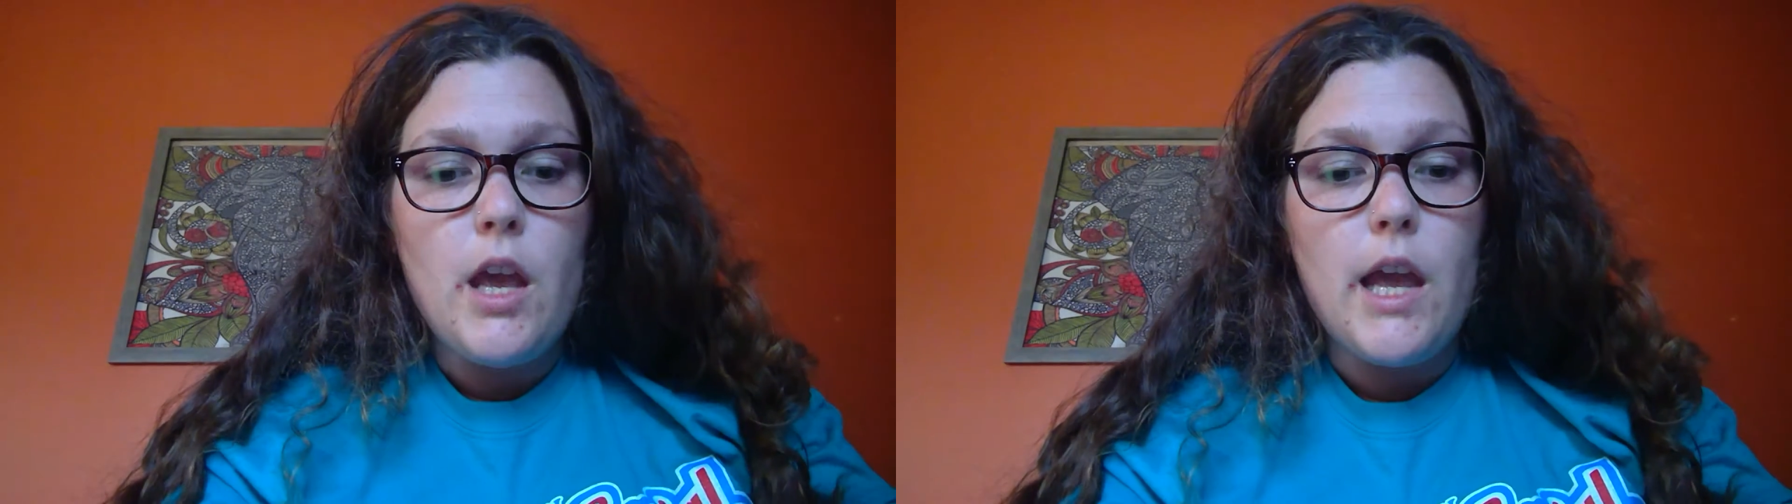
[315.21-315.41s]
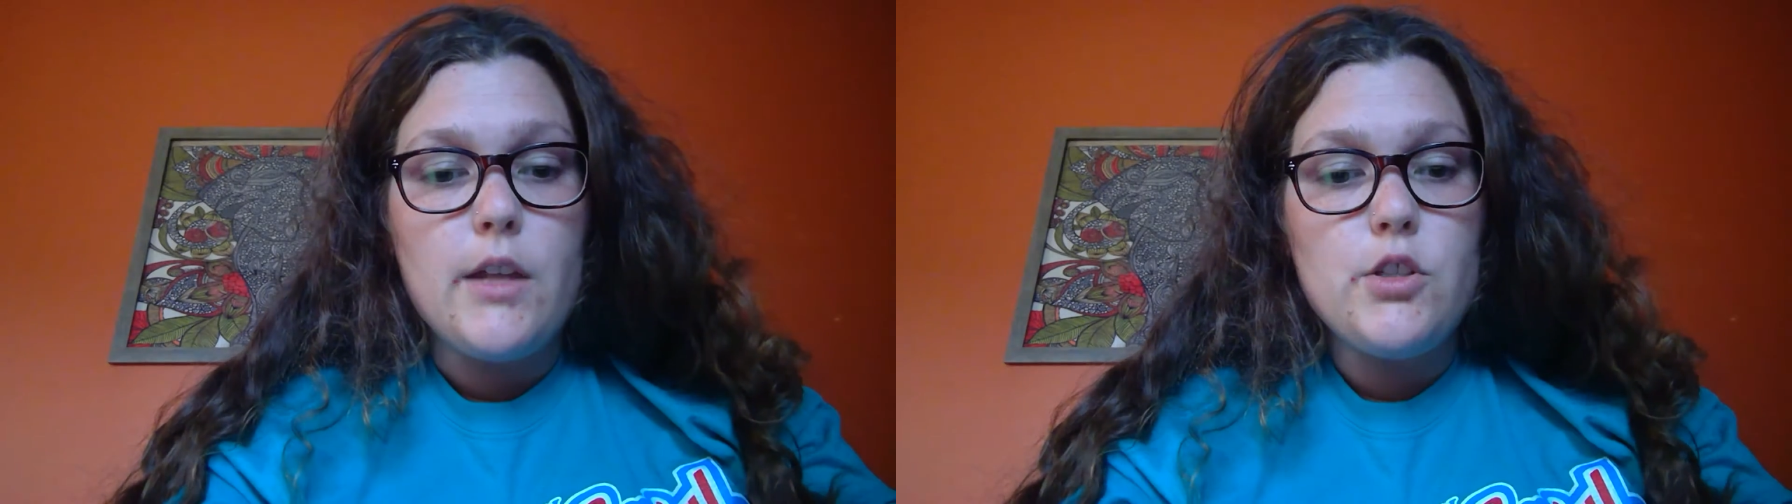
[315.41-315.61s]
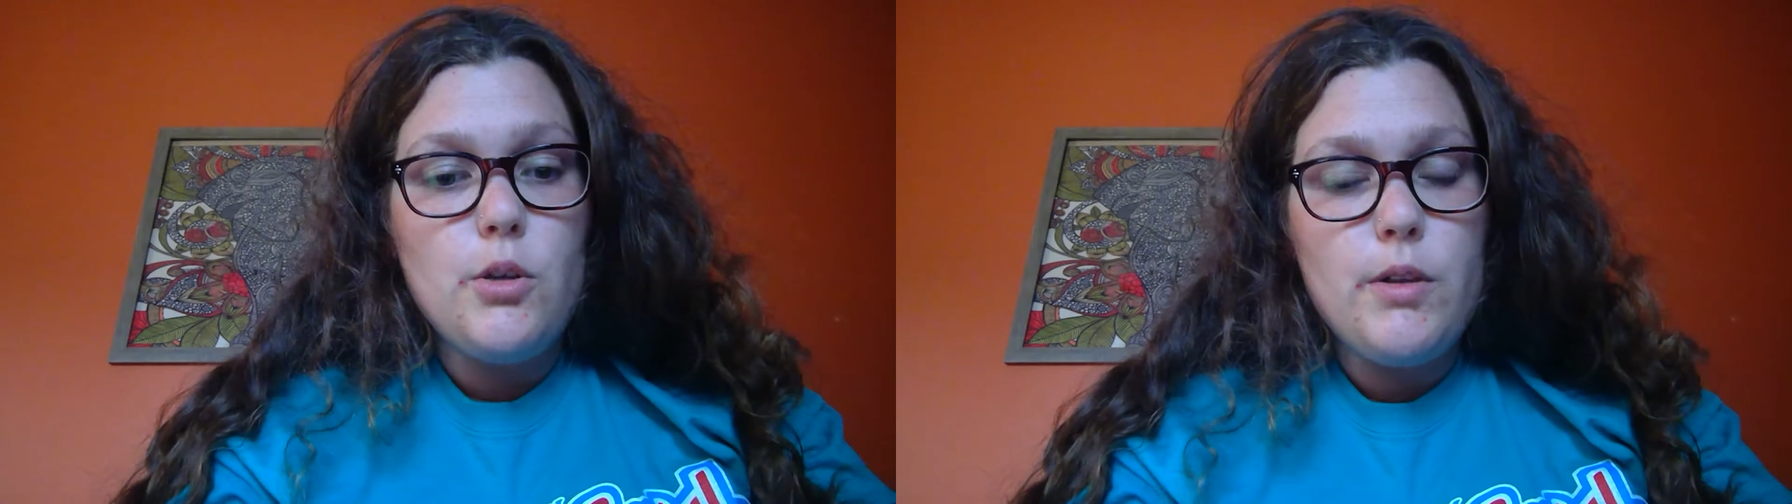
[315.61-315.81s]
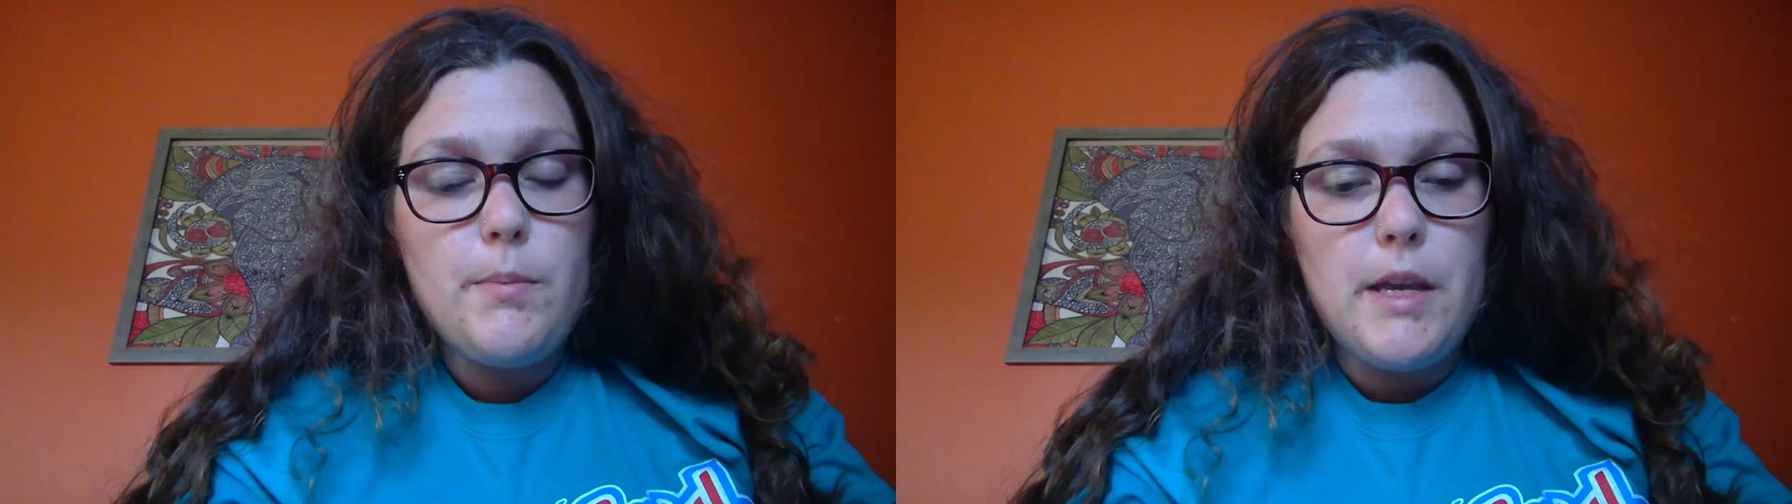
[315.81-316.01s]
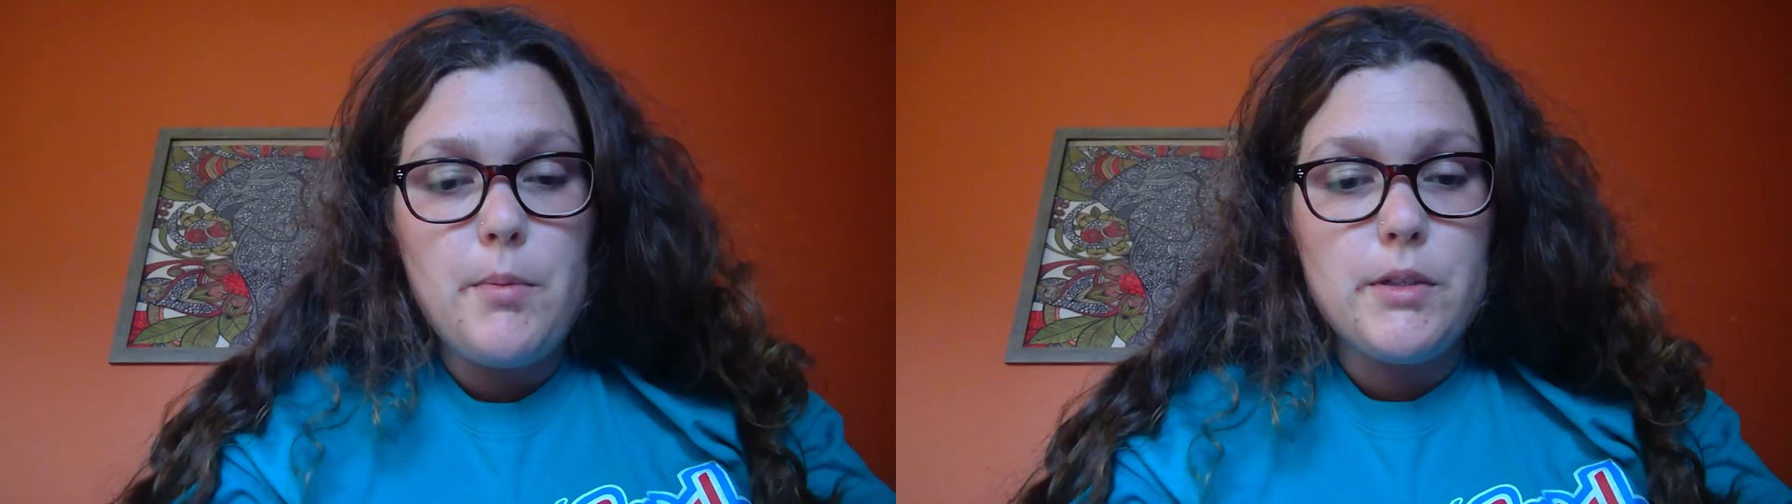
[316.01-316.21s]
and two of the
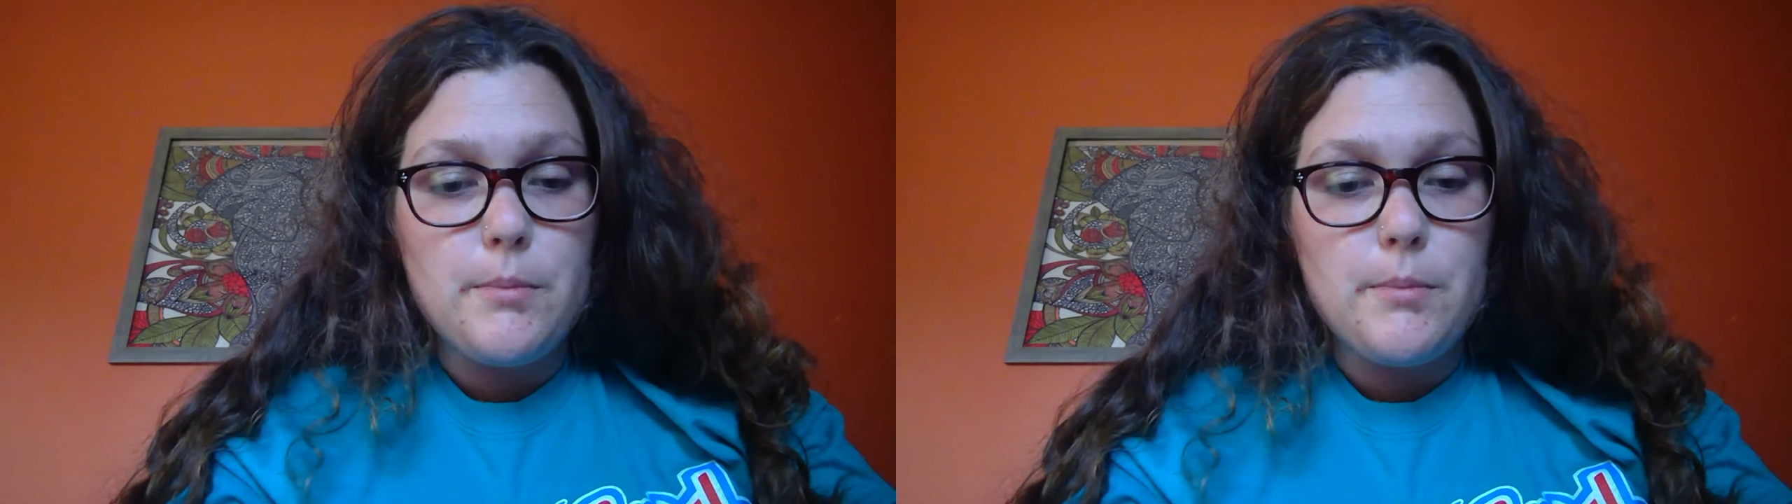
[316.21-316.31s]
people